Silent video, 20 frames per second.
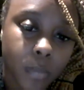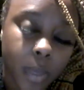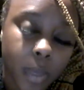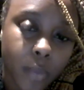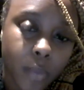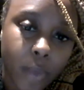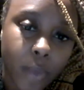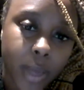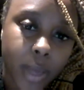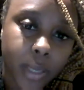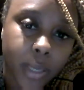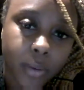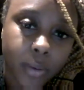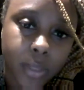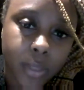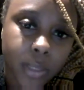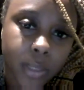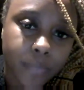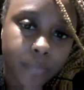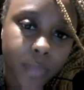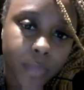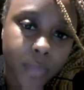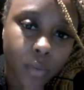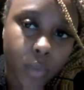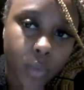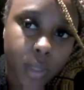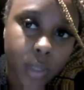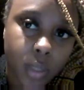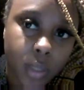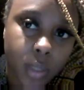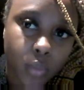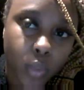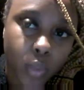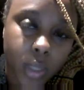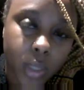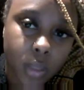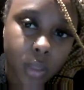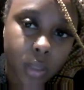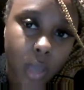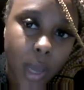in writing or something
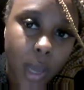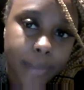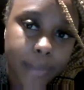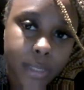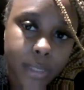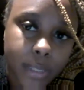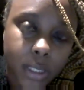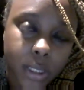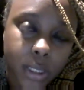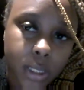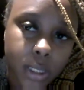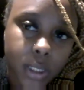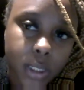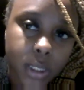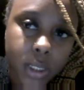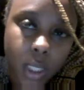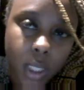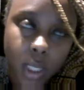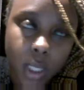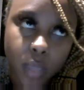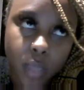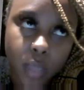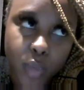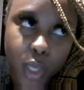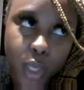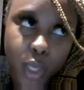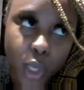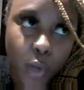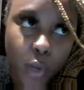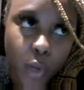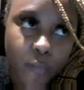with the options, and then we can go